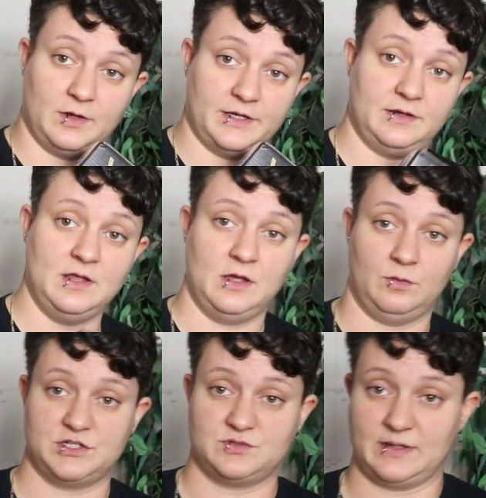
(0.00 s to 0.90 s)
one,
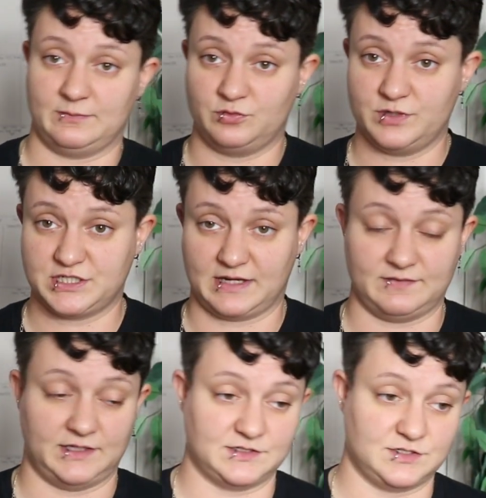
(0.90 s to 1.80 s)
which is what I'm switching
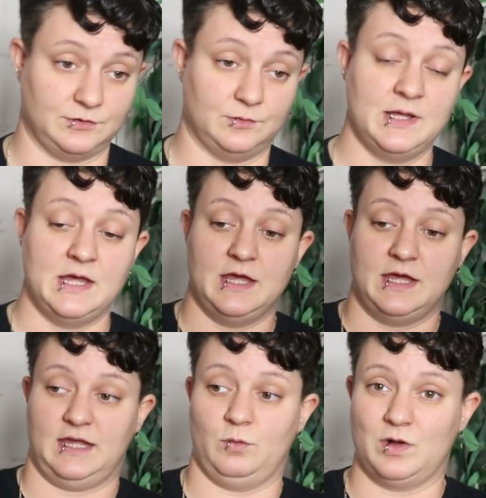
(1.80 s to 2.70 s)
everything to,
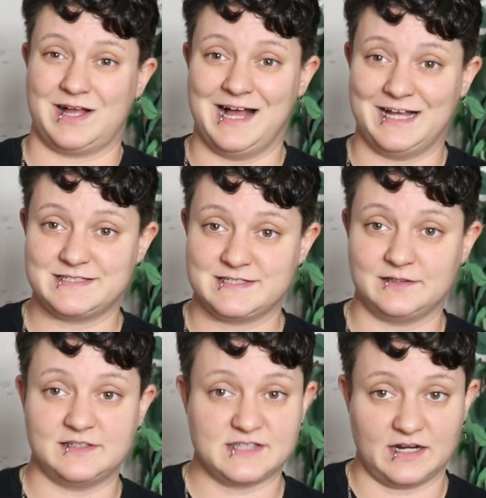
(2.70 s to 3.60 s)
it will
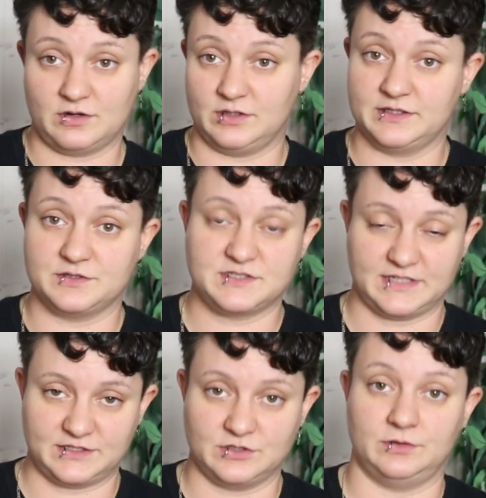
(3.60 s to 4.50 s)
constantly set out a little
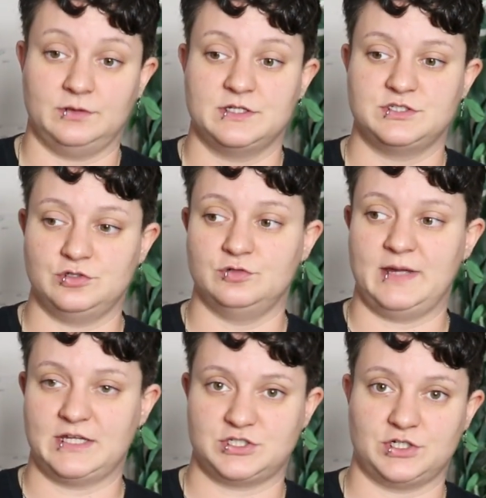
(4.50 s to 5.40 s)
signal to
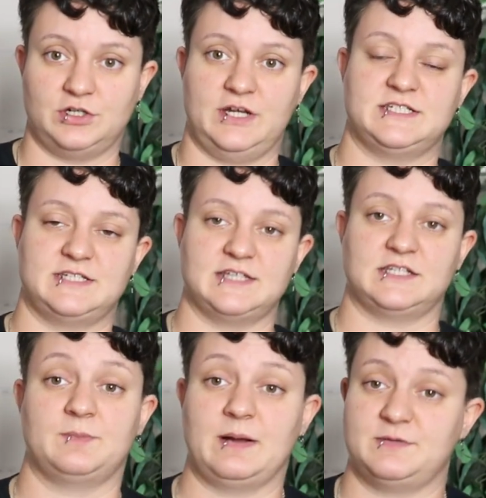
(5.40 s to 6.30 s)
make sure it stays
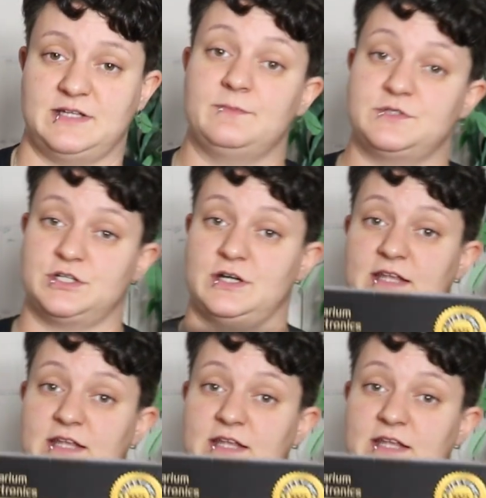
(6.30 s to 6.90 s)
at the proper temperature.